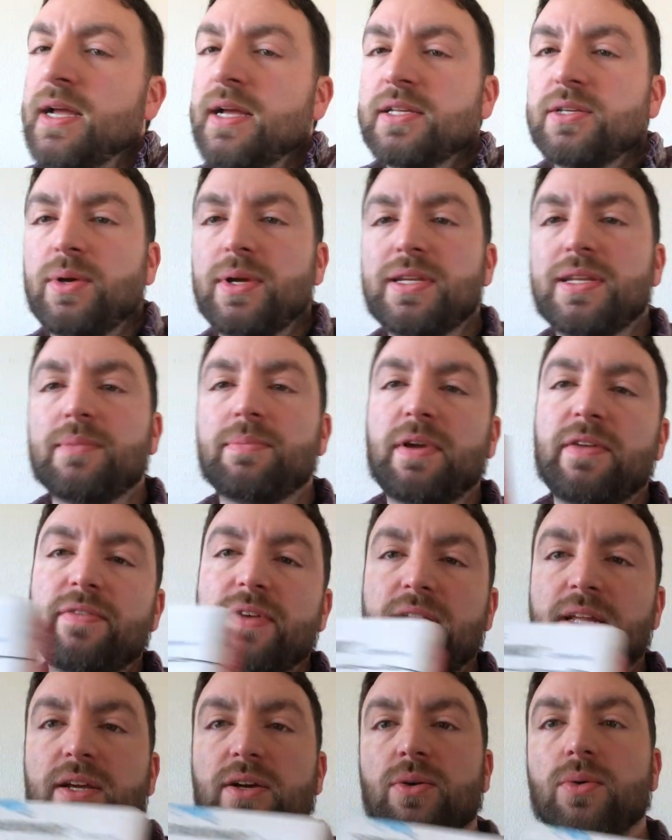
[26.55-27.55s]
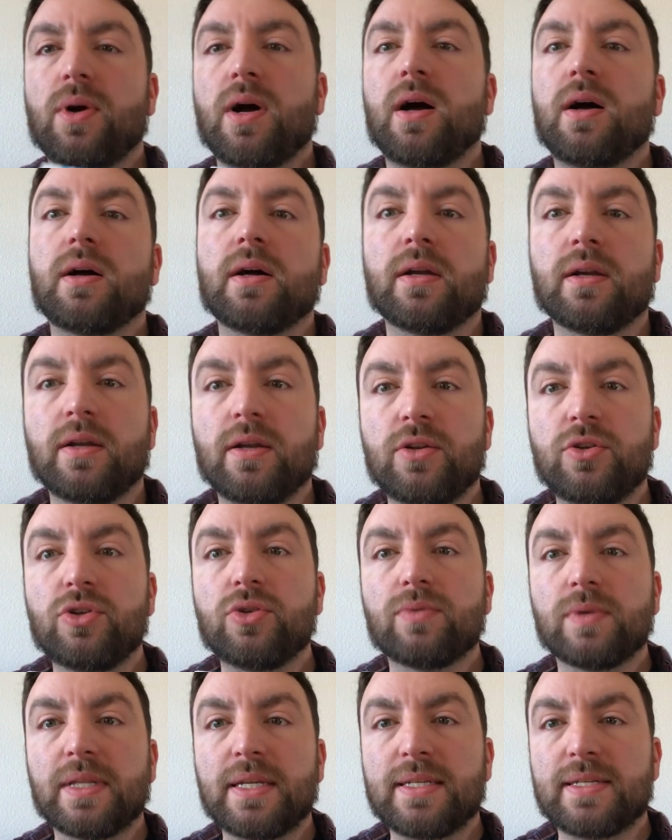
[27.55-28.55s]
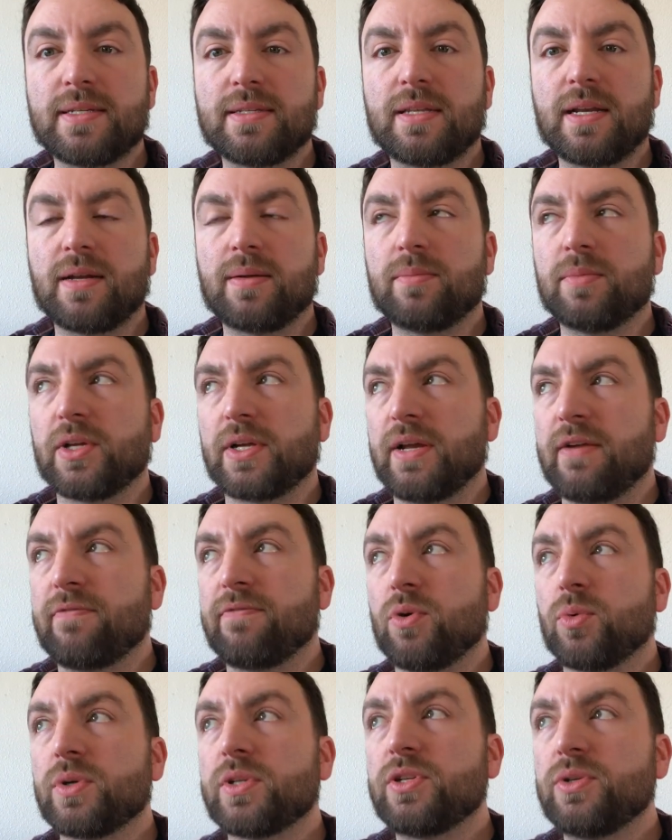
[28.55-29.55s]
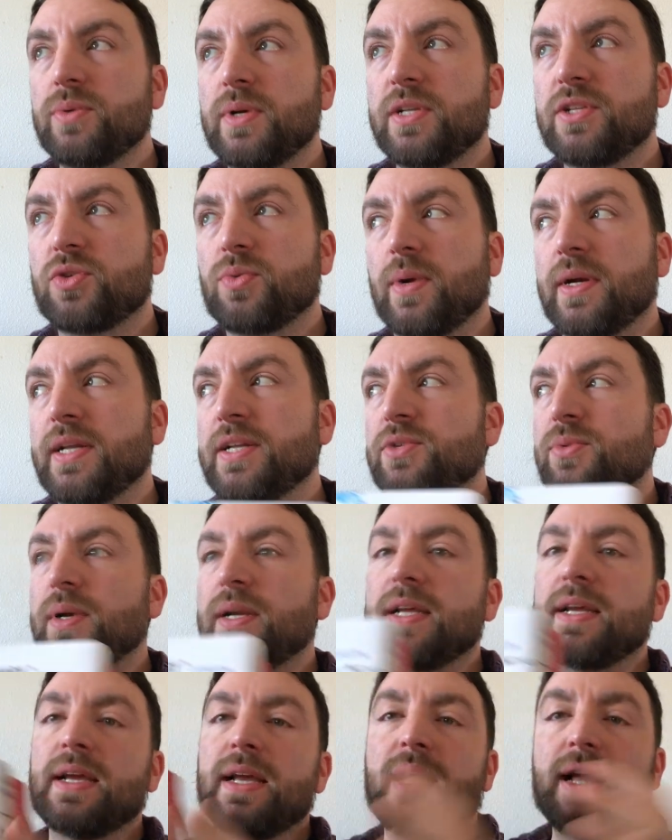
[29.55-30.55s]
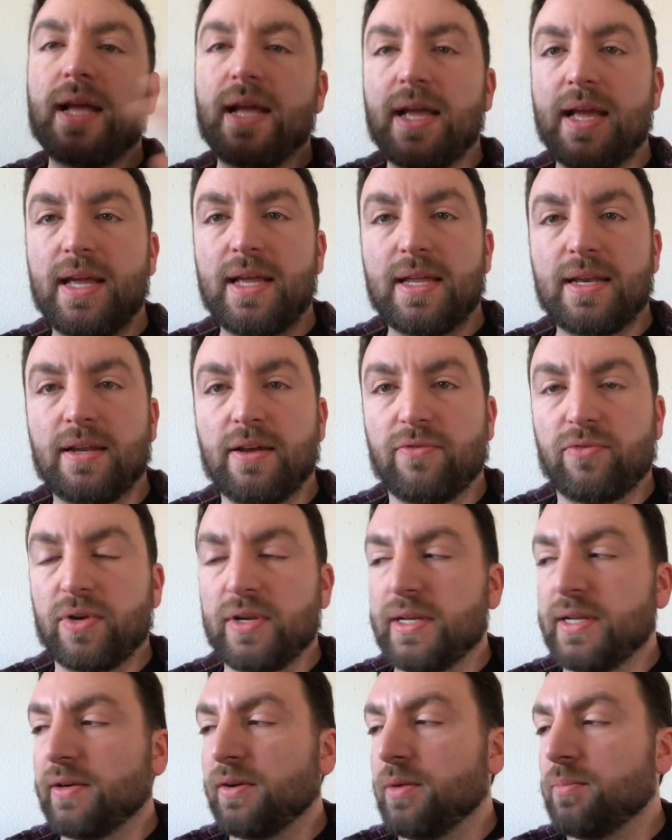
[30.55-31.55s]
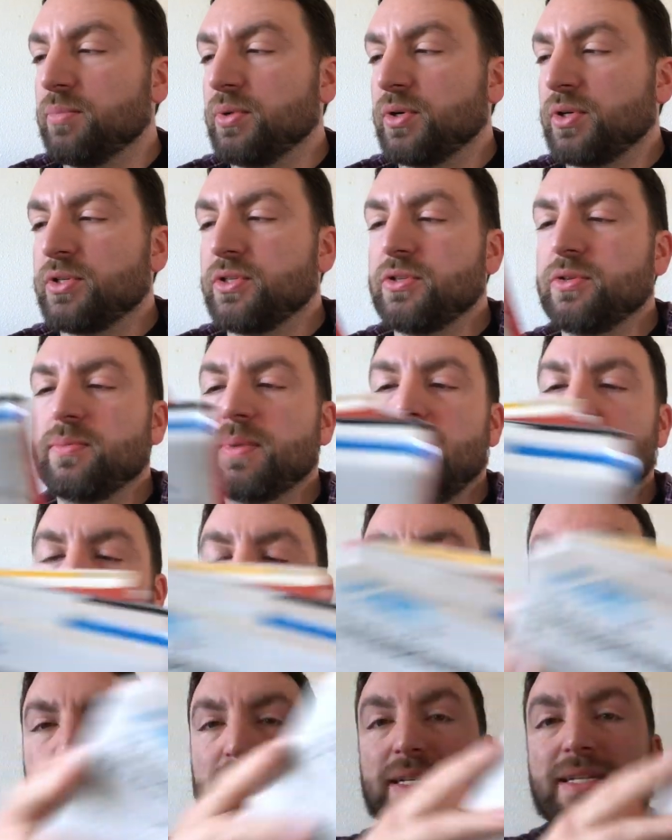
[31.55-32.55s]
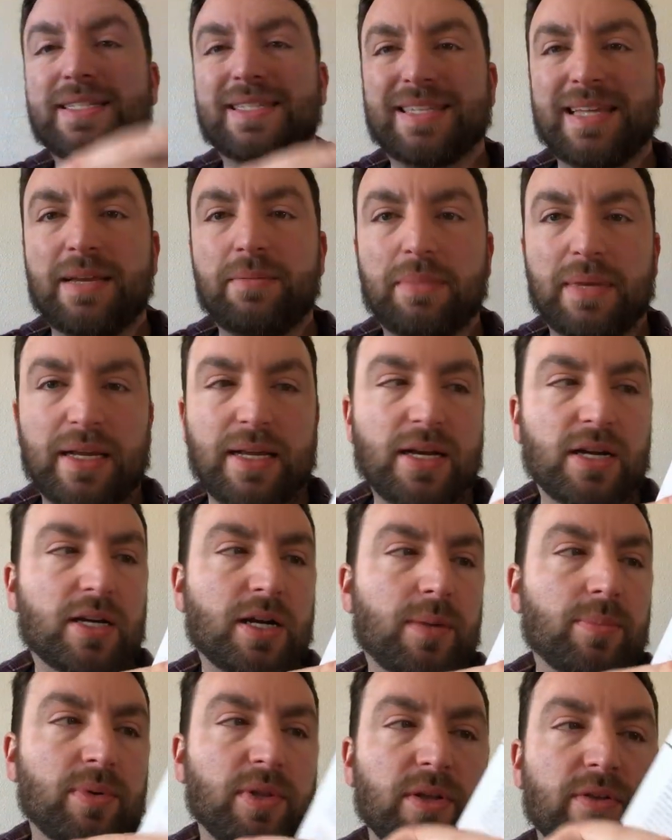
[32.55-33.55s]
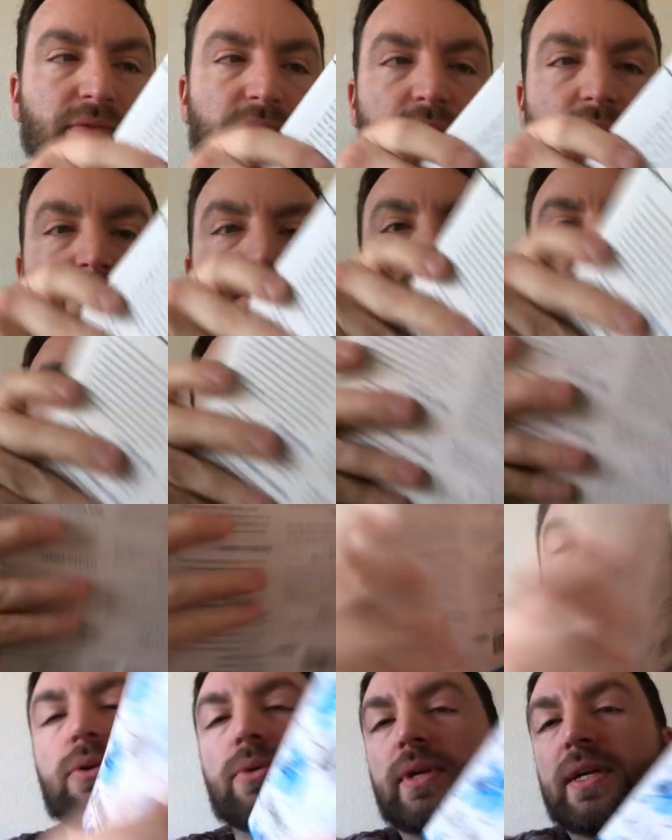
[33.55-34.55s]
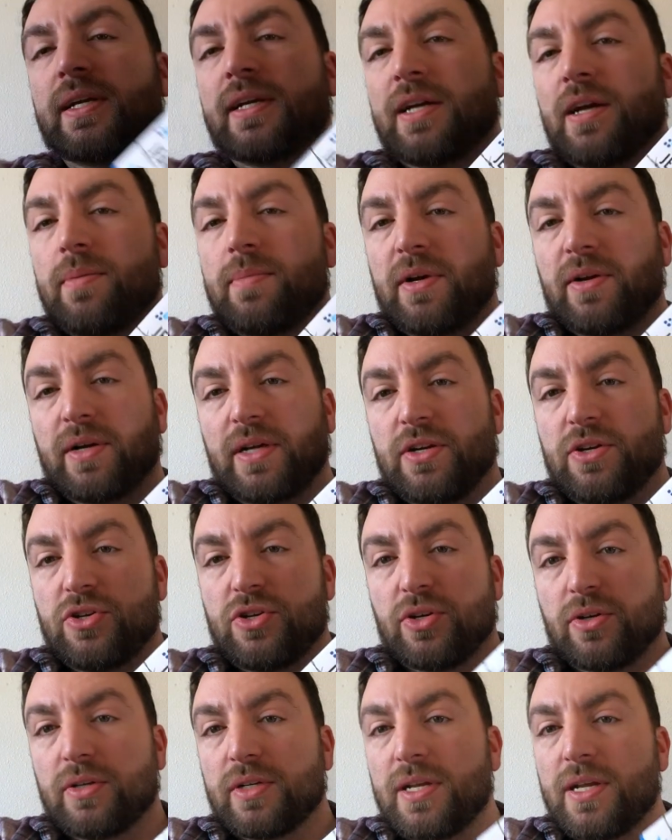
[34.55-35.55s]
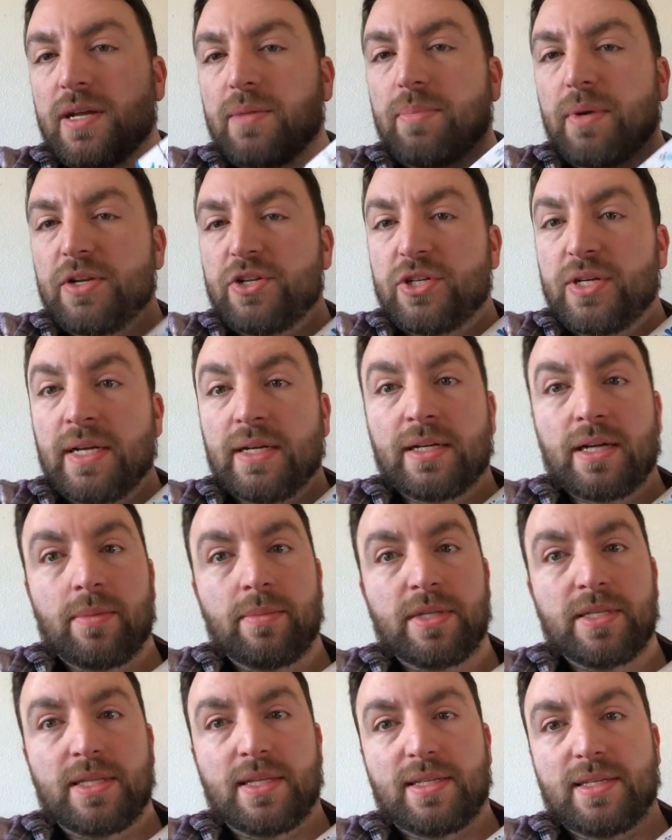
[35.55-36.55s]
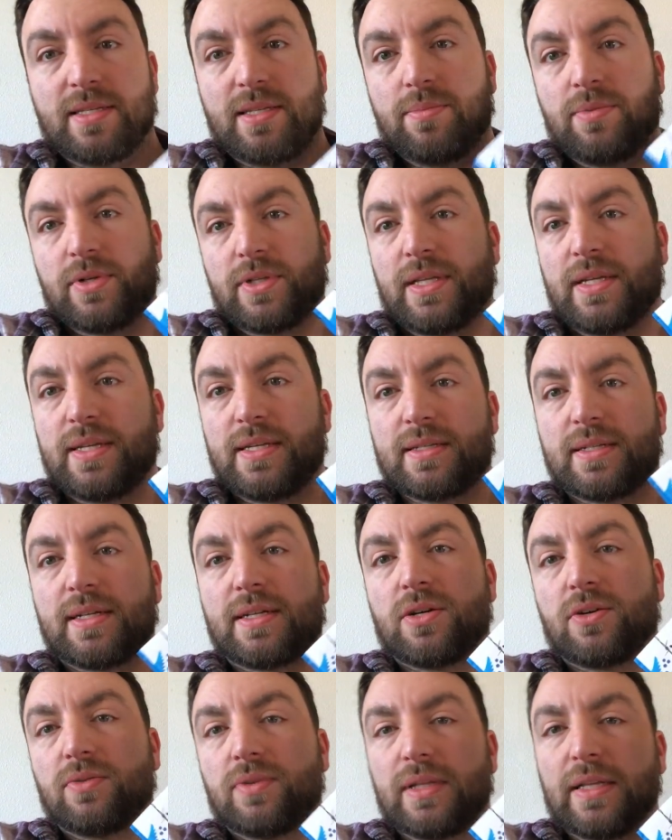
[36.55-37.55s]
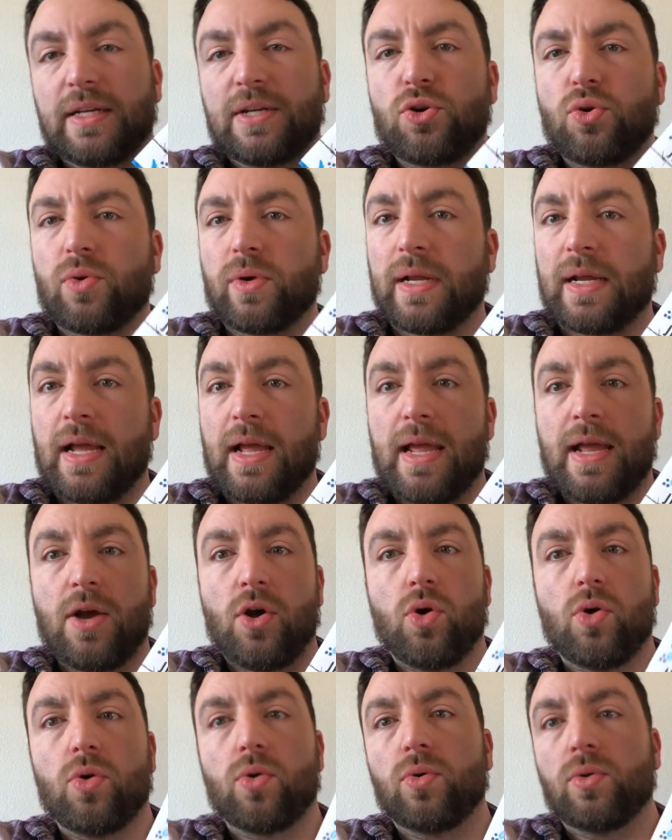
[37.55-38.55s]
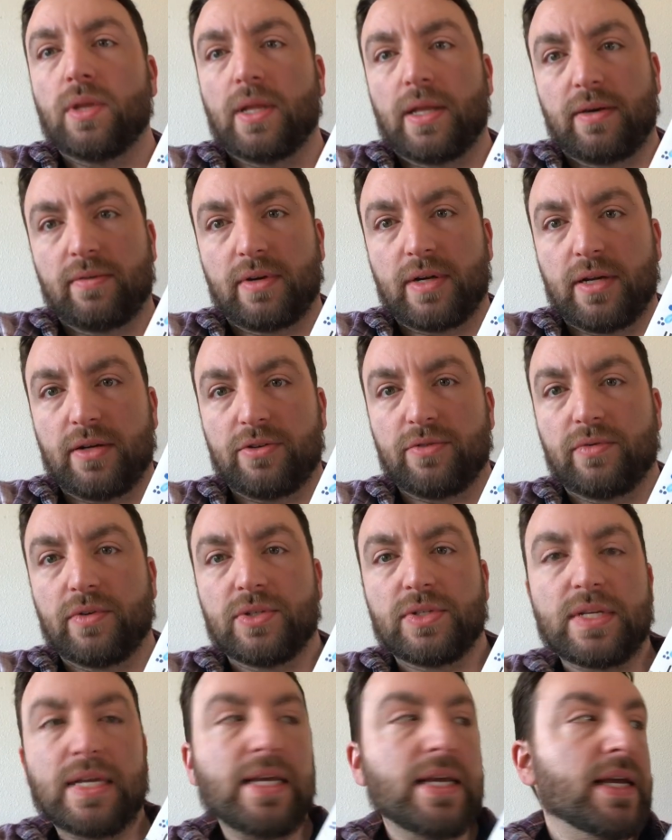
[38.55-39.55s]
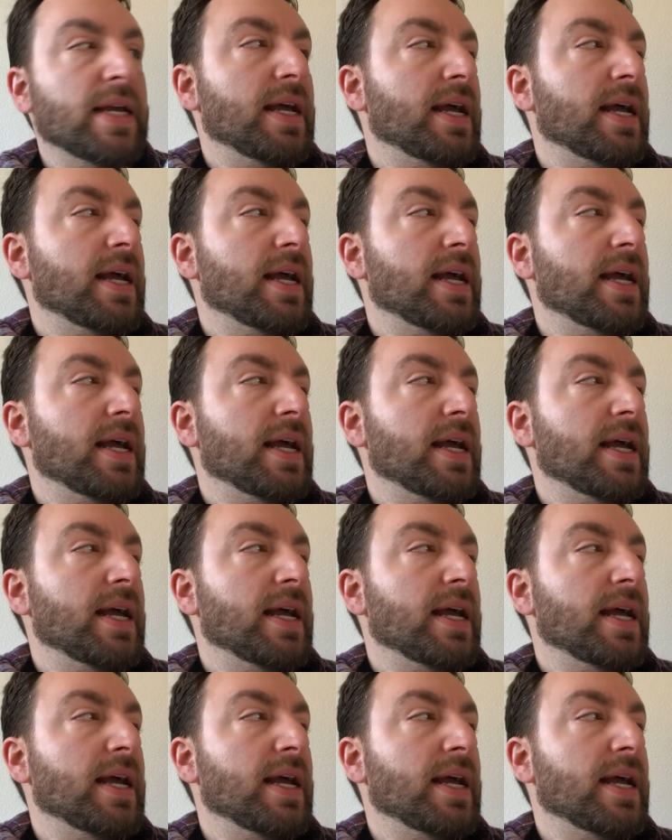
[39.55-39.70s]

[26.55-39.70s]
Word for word: So I did my video on new releases that I'm looking forward to in 2020, and a friend here on BookTube actually sent me a couple of those, including American Dirt by Jeanine Cummins. This is the book that is currently courting a whole lot of controversy.